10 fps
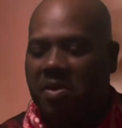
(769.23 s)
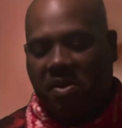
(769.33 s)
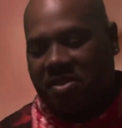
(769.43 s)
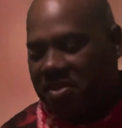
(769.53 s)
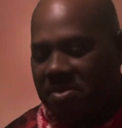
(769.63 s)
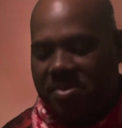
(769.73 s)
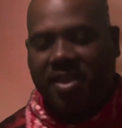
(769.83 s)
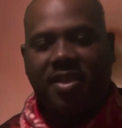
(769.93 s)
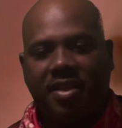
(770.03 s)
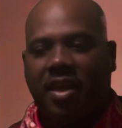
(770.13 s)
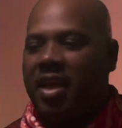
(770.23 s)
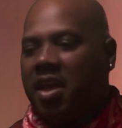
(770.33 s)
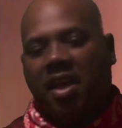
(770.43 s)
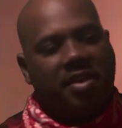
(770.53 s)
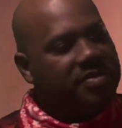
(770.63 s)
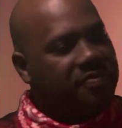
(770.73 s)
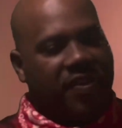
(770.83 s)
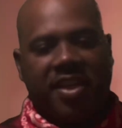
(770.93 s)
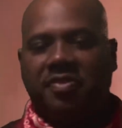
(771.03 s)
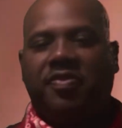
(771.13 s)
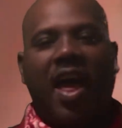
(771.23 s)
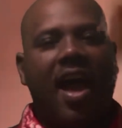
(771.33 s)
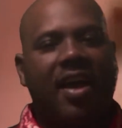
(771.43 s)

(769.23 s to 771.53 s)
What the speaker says: go, you know what I'm saying, feed the fly,